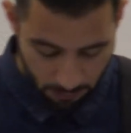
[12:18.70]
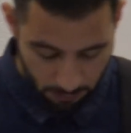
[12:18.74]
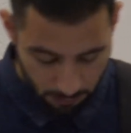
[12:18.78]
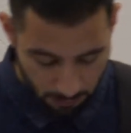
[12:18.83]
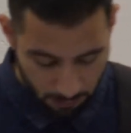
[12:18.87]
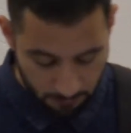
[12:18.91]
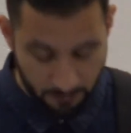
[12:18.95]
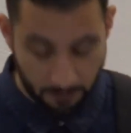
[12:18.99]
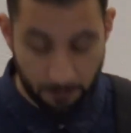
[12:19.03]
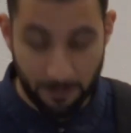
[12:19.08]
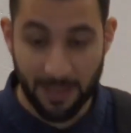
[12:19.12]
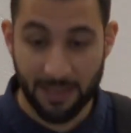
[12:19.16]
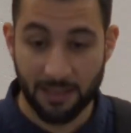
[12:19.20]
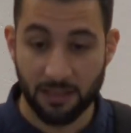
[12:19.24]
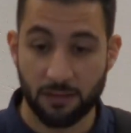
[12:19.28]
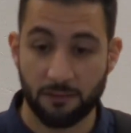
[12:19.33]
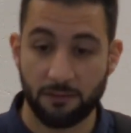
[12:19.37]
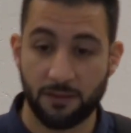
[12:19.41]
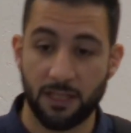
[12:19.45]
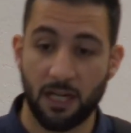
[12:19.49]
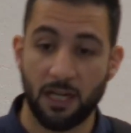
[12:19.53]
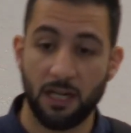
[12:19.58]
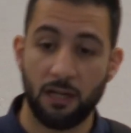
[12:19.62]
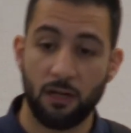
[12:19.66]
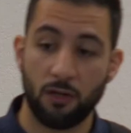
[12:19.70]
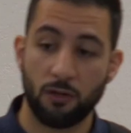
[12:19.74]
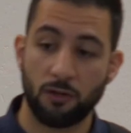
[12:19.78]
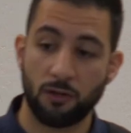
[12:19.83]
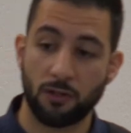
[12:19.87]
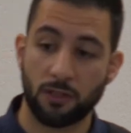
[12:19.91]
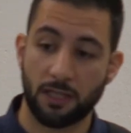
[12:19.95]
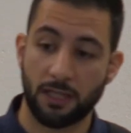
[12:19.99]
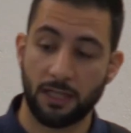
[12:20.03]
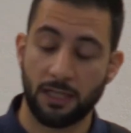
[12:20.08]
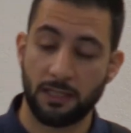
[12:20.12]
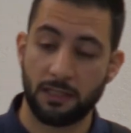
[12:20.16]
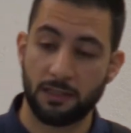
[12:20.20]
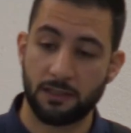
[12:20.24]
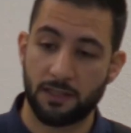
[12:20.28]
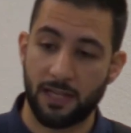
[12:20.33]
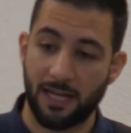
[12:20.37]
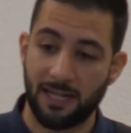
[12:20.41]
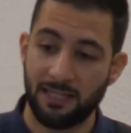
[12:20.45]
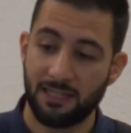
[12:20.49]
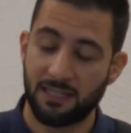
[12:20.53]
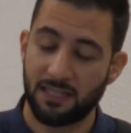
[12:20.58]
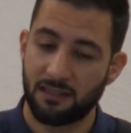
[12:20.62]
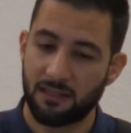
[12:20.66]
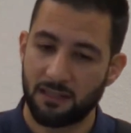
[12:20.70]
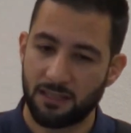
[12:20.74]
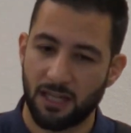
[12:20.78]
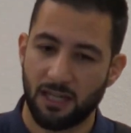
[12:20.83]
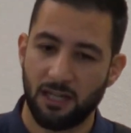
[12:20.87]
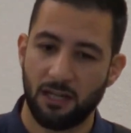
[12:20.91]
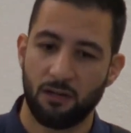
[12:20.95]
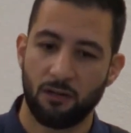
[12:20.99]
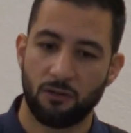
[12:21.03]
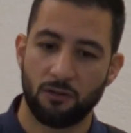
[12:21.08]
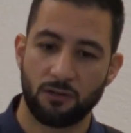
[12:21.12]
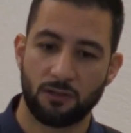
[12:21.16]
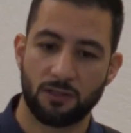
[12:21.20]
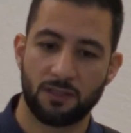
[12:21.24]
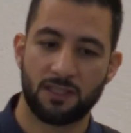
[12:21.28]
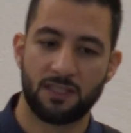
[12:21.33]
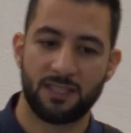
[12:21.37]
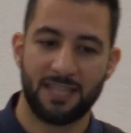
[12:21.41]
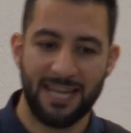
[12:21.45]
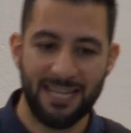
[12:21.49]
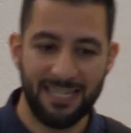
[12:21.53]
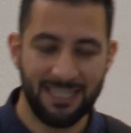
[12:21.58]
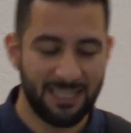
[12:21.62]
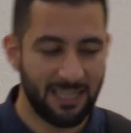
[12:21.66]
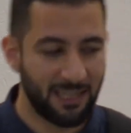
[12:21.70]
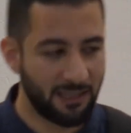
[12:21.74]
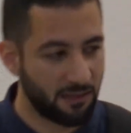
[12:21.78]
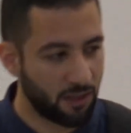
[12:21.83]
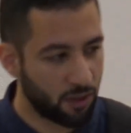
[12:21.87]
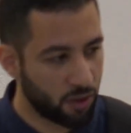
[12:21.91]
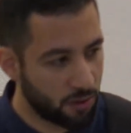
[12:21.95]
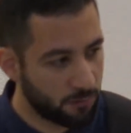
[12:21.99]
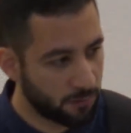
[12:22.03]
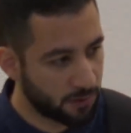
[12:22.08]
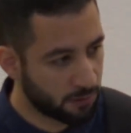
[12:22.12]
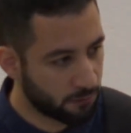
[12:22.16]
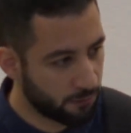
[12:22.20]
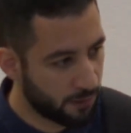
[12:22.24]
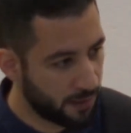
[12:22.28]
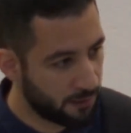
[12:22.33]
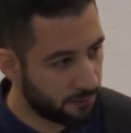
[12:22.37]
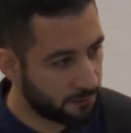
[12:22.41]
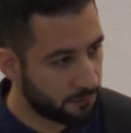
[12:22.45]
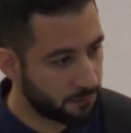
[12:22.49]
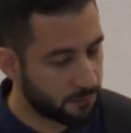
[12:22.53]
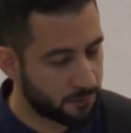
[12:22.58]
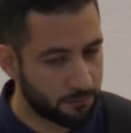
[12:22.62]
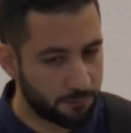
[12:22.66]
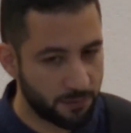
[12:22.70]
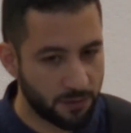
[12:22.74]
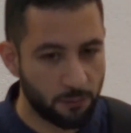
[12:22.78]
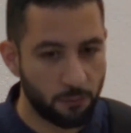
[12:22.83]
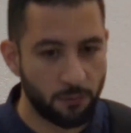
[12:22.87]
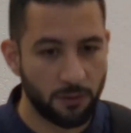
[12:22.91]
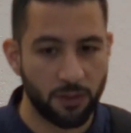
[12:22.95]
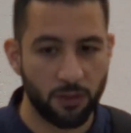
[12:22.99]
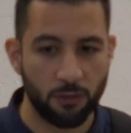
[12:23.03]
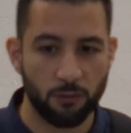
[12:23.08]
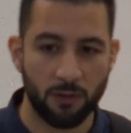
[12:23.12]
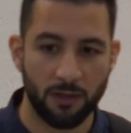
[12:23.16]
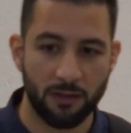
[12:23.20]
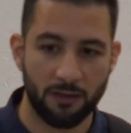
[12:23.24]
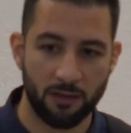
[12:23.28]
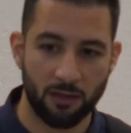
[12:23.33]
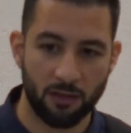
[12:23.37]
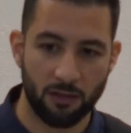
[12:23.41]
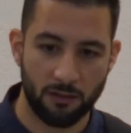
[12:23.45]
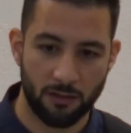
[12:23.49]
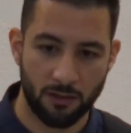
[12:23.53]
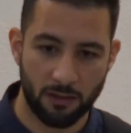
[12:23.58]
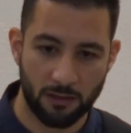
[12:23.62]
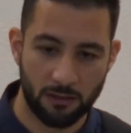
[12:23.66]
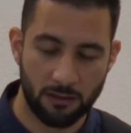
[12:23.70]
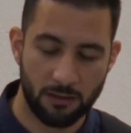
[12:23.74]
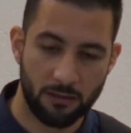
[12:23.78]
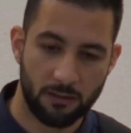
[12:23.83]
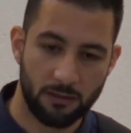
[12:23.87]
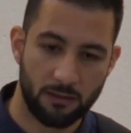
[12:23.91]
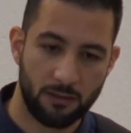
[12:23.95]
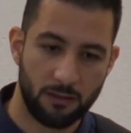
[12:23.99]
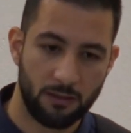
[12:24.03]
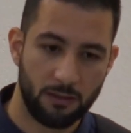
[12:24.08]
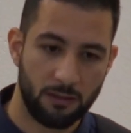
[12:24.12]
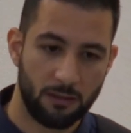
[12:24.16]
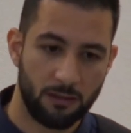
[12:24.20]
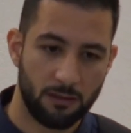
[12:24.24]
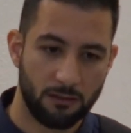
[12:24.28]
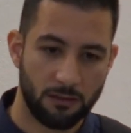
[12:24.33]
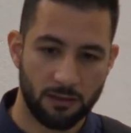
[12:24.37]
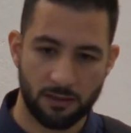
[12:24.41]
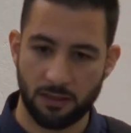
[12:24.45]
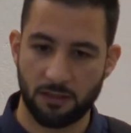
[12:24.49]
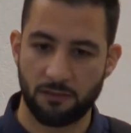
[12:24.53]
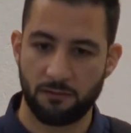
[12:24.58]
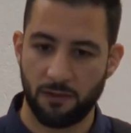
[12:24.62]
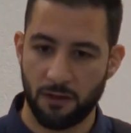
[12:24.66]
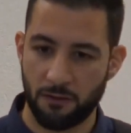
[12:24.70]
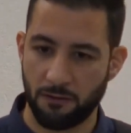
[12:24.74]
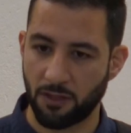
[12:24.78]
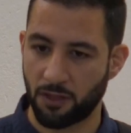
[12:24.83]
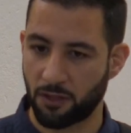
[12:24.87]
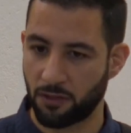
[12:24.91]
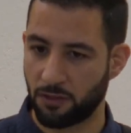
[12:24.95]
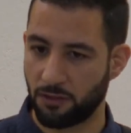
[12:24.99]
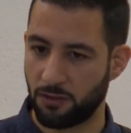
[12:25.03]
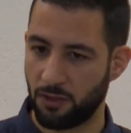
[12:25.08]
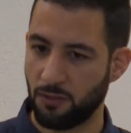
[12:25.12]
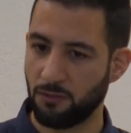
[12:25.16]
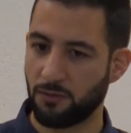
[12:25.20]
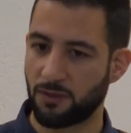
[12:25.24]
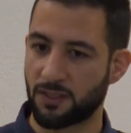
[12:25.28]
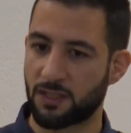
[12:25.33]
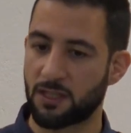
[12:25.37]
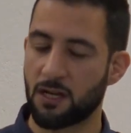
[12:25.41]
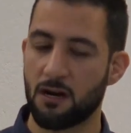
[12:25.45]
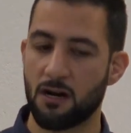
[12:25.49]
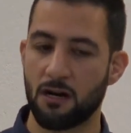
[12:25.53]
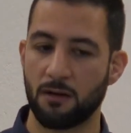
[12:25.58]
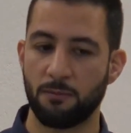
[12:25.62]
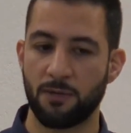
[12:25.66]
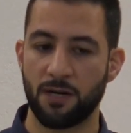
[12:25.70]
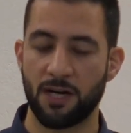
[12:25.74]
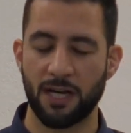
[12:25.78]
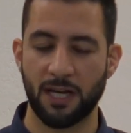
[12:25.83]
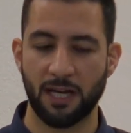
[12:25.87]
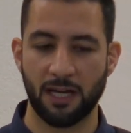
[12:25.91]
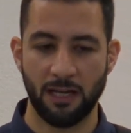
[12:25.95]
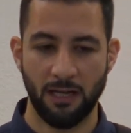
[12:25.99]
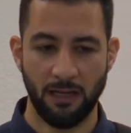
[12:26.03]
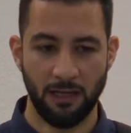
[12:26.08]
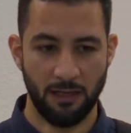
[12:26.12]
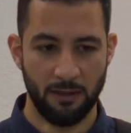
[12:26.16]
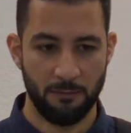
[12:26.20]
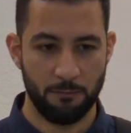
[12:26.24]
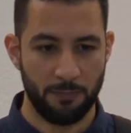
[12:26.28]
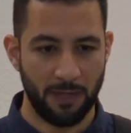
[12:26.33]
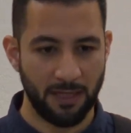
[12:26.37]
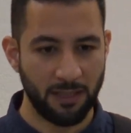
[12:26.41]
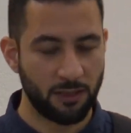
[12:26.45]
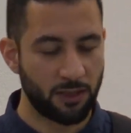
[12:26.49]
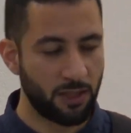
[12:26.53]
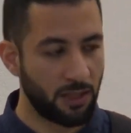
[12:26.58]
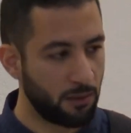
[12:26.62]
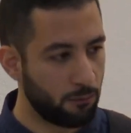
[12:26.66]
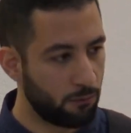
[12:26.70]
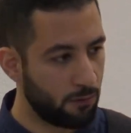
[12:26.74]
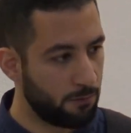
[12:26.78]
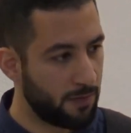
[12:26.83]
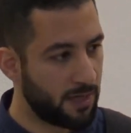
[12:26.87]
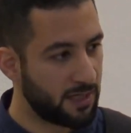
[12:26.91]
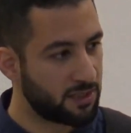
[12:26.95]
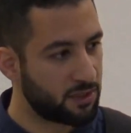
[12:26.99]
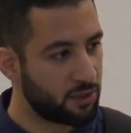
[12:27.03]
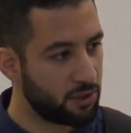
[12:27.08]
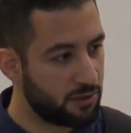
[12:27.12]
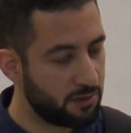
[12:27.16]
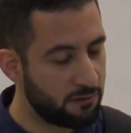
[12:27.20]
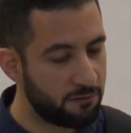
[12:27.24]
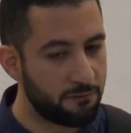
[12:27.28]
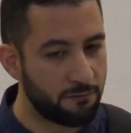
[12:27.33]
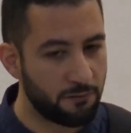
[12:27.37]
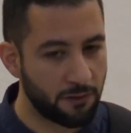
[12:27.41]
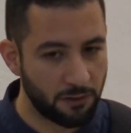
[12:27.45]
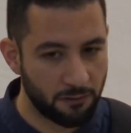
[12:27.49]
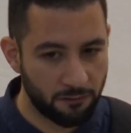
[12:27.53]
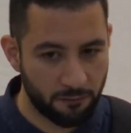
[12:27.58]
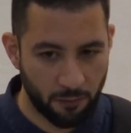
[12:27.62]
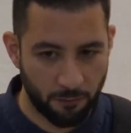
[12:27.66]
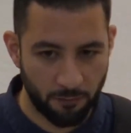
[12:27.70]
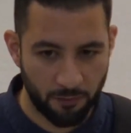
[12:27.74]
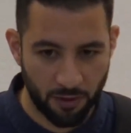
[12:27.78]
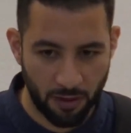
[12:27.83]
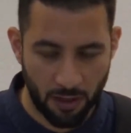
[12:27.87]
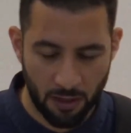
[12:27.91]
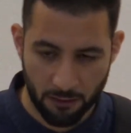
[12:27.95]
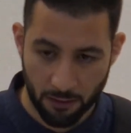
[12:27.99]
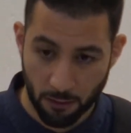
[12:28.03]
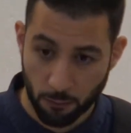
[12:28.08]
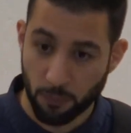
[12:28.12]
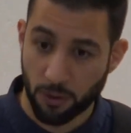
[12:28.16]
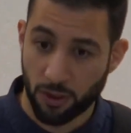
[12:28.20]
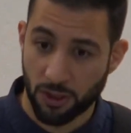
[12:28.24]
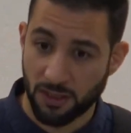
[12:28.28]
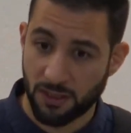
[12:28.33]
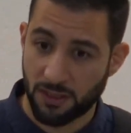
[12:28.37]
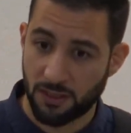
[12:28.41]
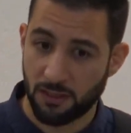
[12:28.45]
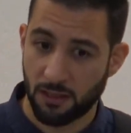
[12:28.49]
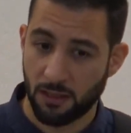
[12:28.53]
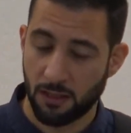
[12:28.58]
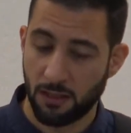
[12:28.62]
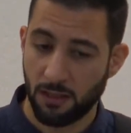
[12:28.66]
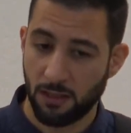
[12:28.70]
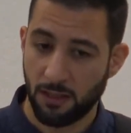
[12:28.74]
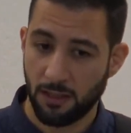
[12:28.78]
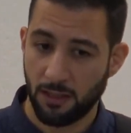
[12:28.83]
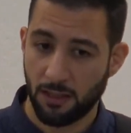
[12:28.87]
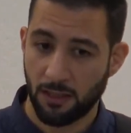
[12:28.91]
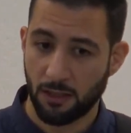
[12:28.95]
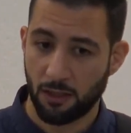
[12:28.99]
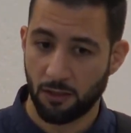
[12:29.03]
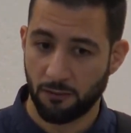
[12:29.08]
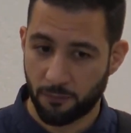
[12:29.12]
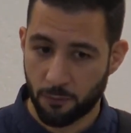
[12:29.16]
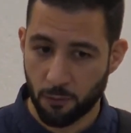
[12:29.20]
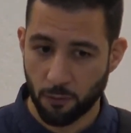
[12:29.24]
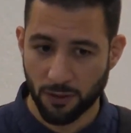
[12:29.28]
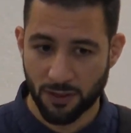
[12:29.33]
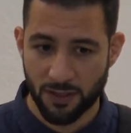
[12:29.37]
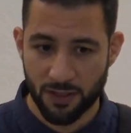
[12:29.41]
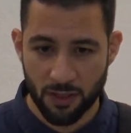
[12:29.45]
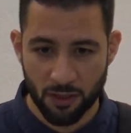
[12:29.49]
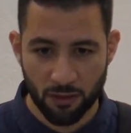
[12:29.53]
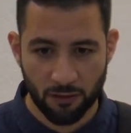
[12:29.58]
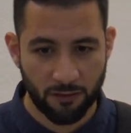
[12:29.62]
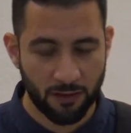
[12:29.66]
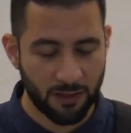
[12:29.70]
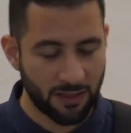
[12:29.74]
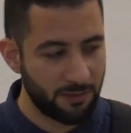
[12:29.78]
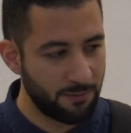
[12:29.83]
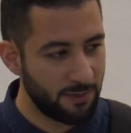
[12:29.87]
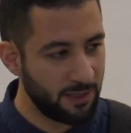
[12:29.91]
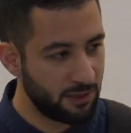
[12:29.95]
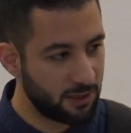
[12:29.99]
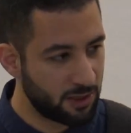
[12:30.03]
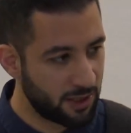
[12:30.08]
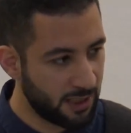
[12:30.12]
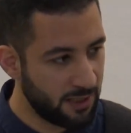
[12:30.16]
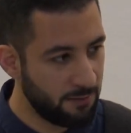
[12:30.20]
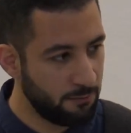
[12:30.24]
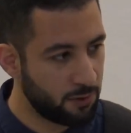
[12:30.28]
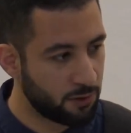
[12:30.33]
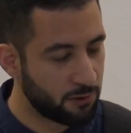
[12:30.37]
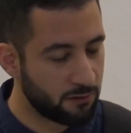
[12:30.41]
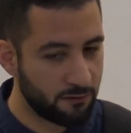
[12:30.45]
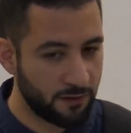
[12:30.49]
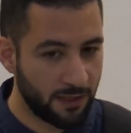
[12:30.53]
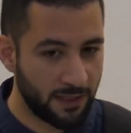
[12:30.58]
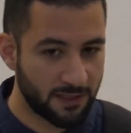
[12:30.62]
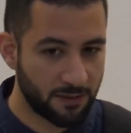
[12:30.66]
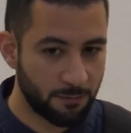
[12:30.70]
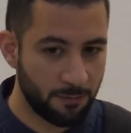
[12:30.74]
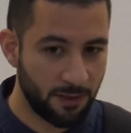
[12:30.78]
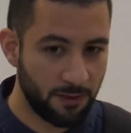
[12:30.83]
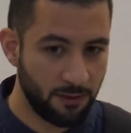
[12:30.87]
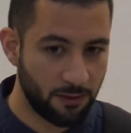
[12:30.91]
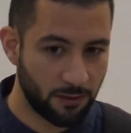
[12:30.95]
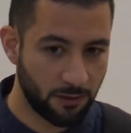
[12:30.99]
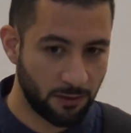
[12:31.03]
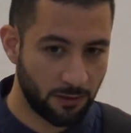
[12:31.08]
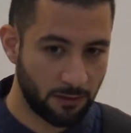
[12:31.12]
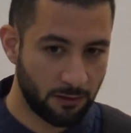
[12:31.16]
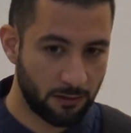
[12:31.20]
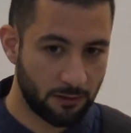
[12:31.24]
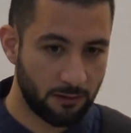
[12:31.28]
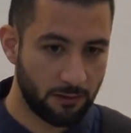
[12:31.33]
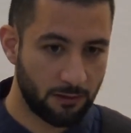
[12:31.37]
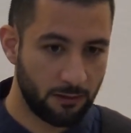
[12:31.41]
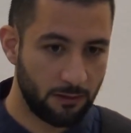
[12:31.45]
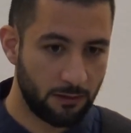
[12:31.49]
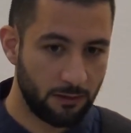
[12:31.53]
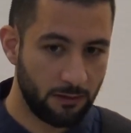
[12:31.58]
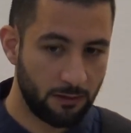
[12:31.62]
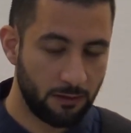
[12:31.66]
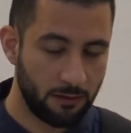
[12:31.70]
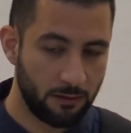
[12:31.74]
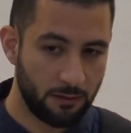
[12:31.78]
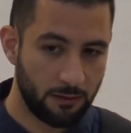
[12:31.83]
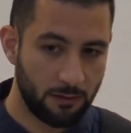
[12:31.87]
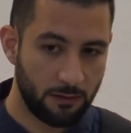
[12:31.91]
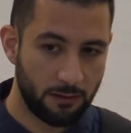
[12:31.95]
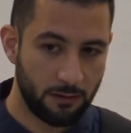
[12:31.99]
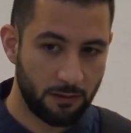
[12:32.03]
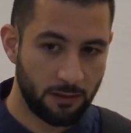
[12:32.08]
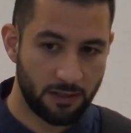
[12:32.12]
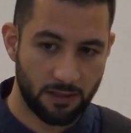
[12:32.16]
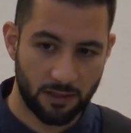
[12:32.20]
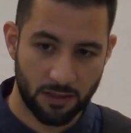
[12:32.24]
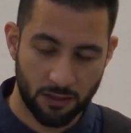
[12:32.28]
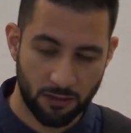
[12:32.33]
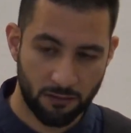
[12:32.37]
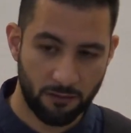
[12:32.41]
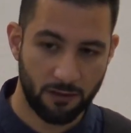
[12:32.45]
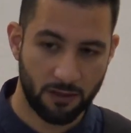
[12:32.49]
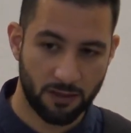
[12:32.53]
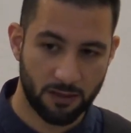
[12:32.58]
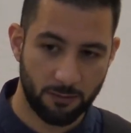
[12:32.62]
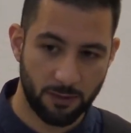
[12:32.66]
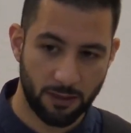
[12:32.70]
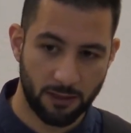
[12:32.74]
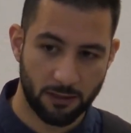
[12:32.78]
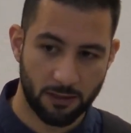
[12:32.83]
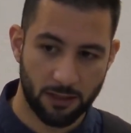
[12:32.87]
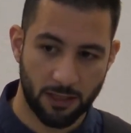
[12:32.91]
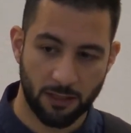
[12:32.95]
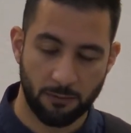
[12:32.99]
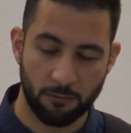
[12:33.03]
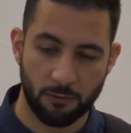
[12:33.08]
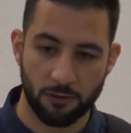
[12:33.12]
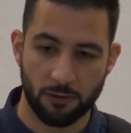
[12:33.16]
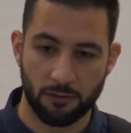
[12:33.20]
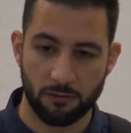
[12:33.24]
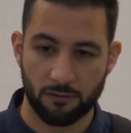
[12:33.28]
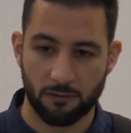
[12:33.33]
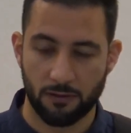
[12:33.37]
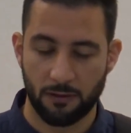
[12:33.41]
of the manners of dialogue is enter the dialogue stating the common grounds between you and the other. This is very good. Don't start by mentioning what makes you different from the other, which is, of course, nothing to be ashamed of, as mentioned. It is nothing to be ashamed of.